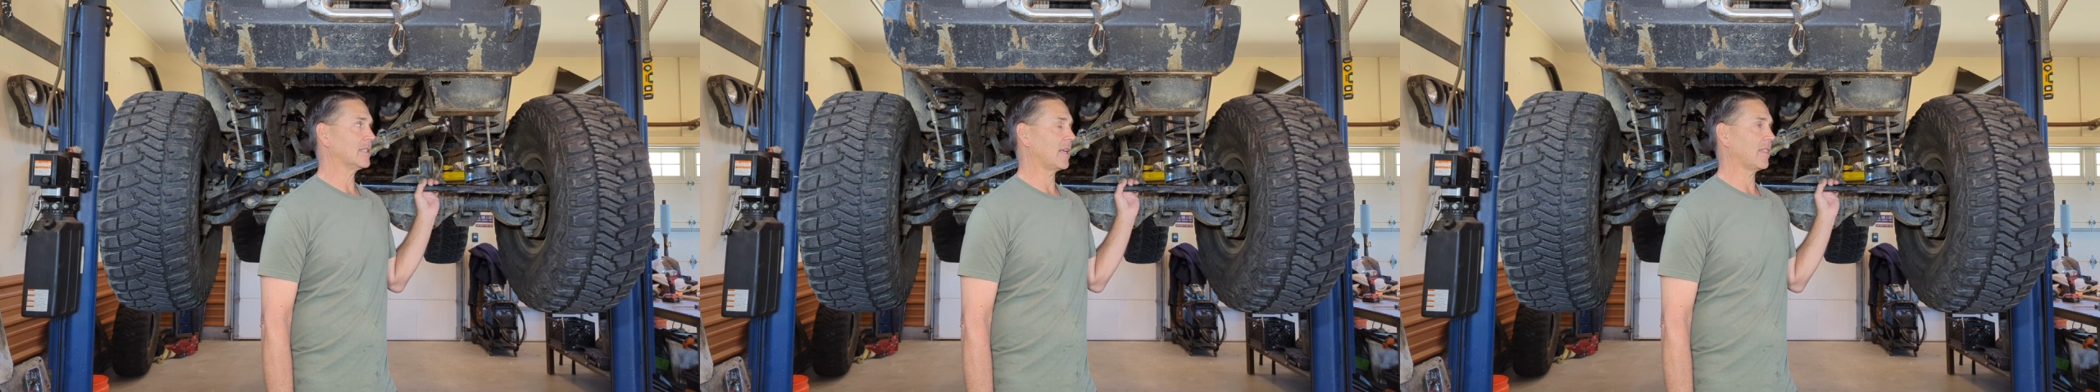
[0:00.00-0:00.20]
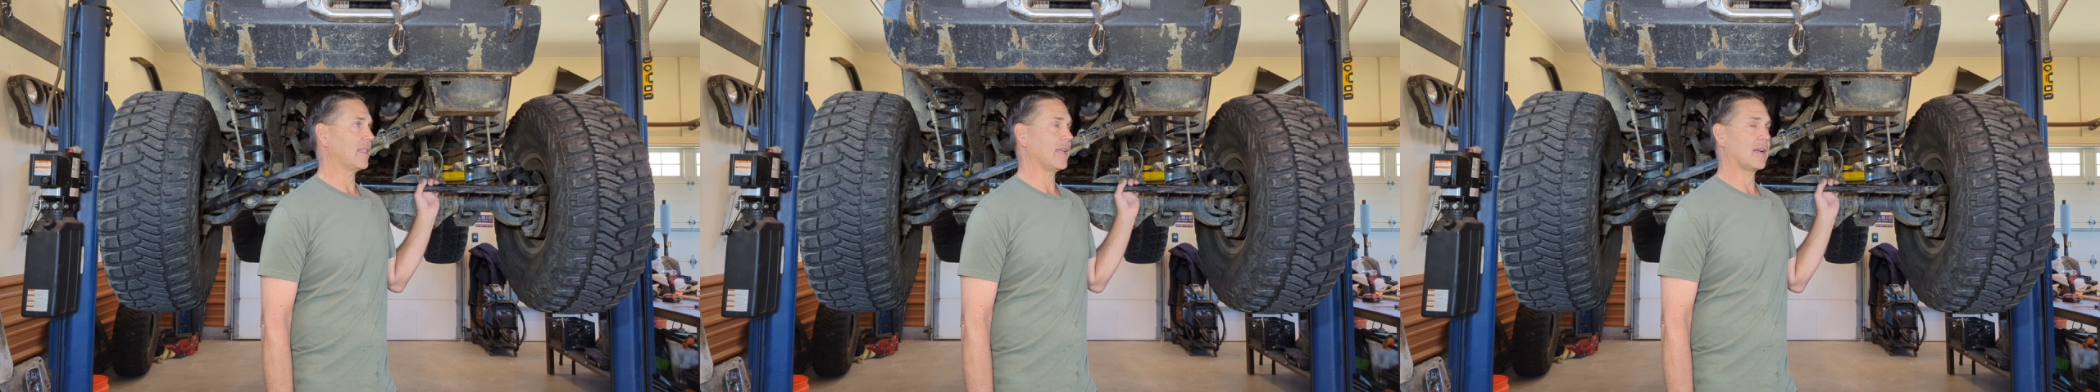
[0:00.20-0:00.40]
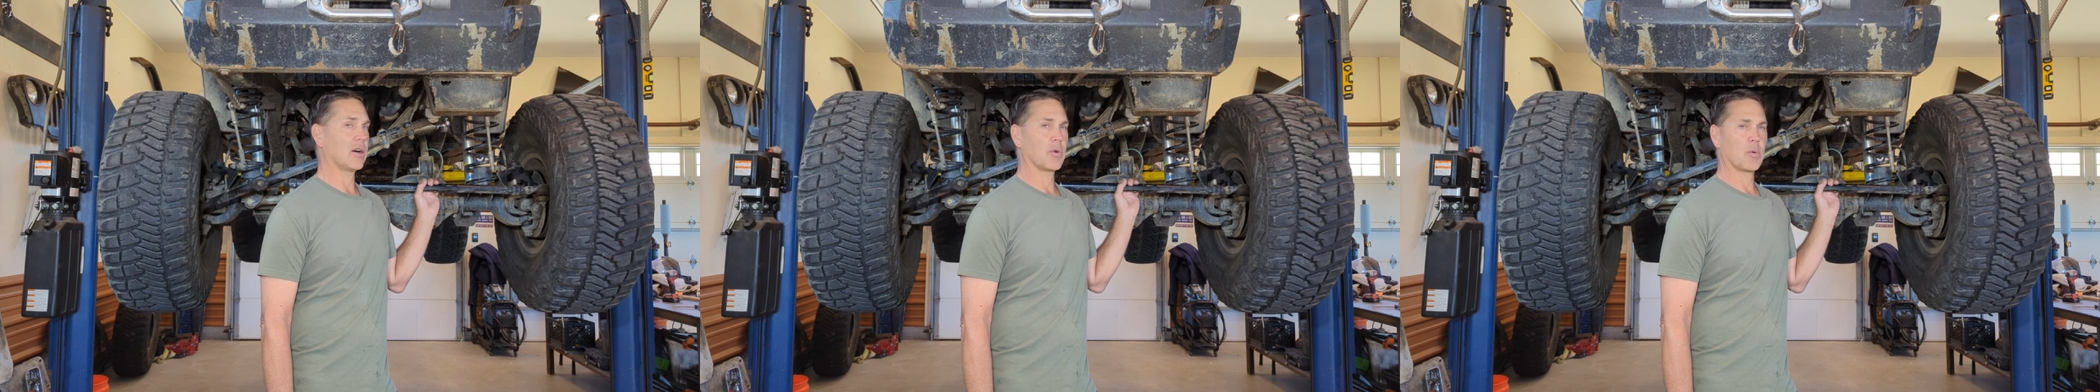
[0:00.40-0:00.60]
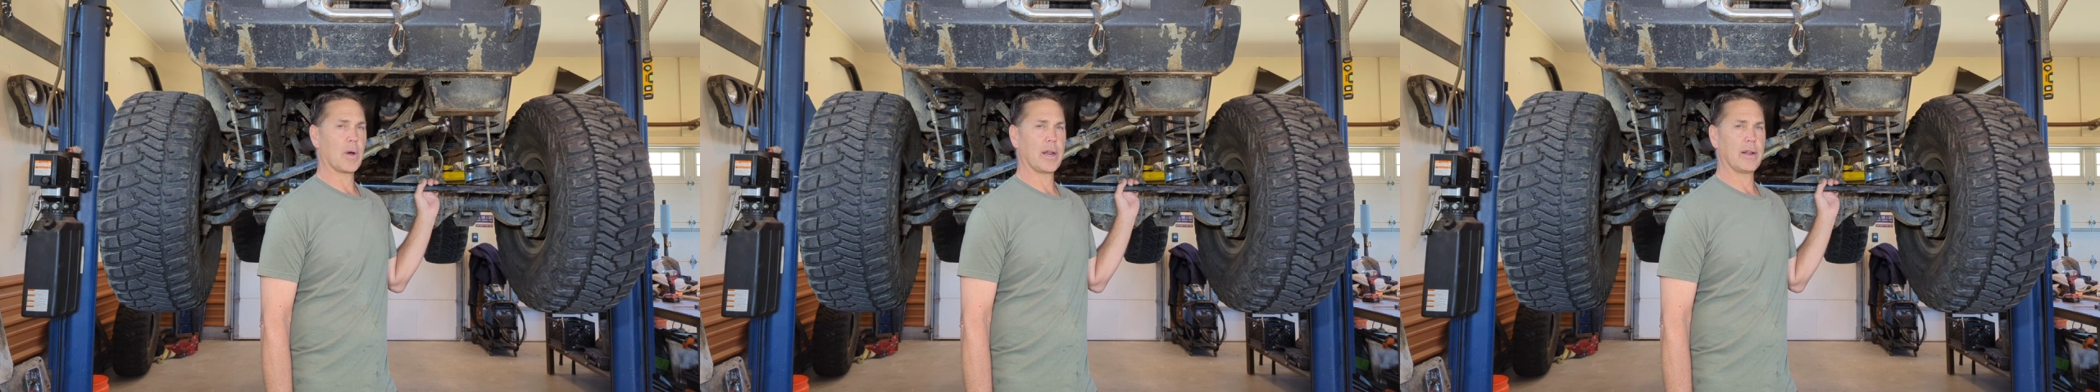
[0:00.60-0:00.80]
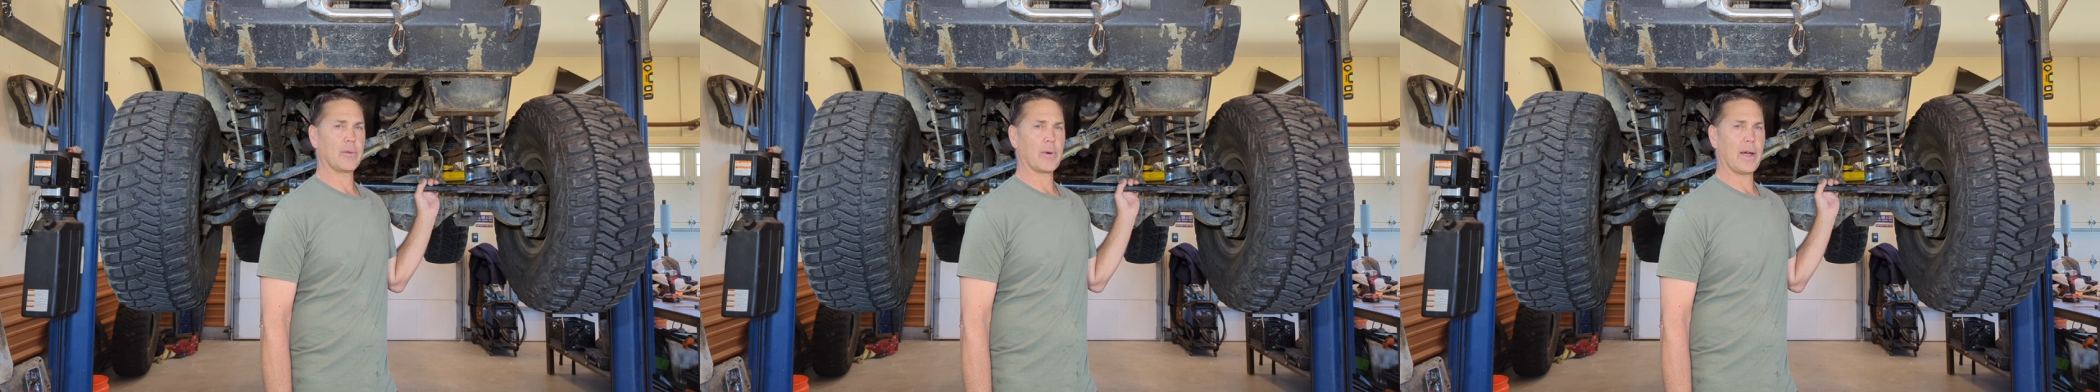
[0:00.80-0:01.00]
I think are
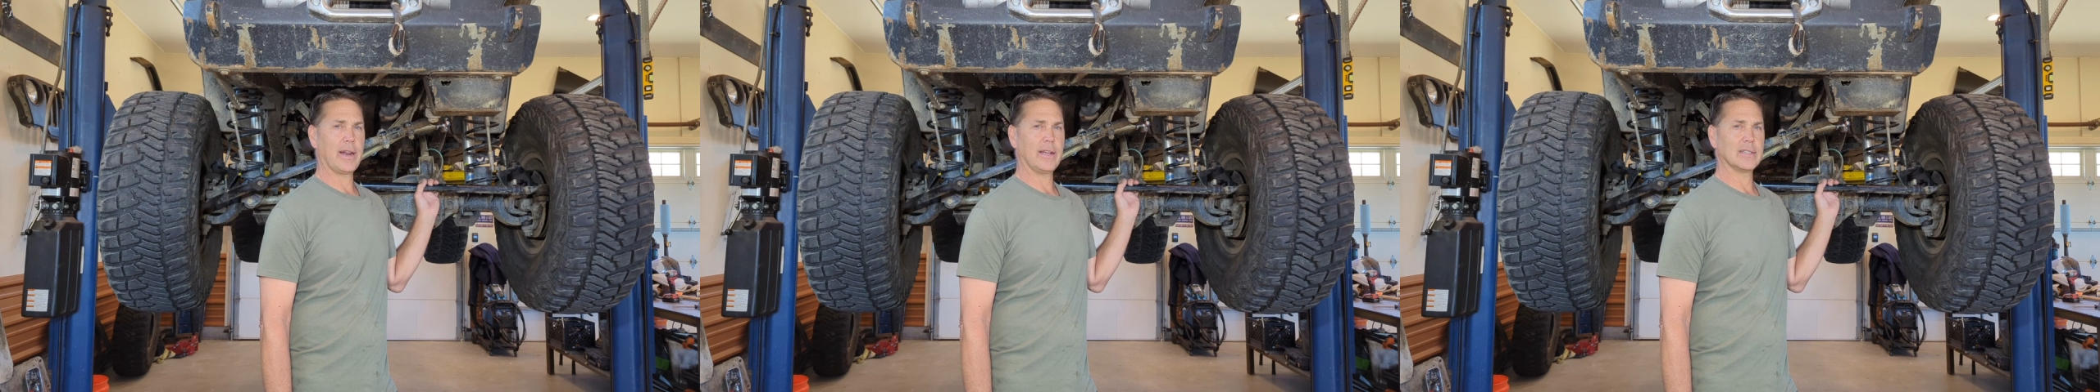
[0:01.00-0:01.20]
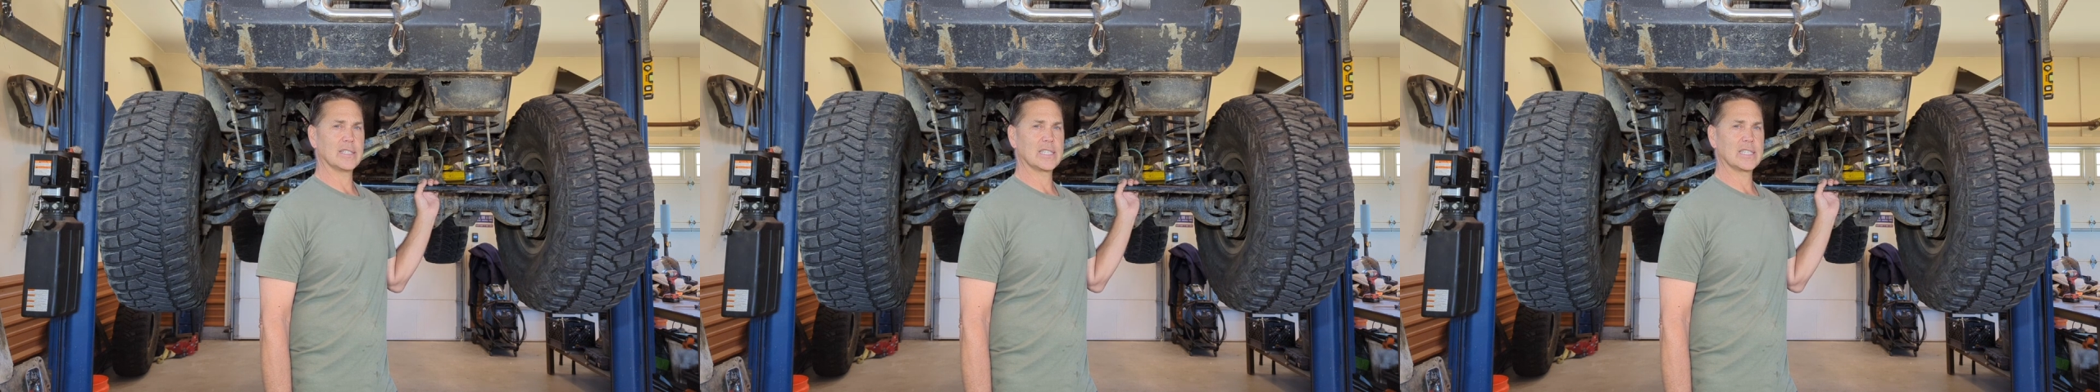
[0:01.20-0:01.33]
running right at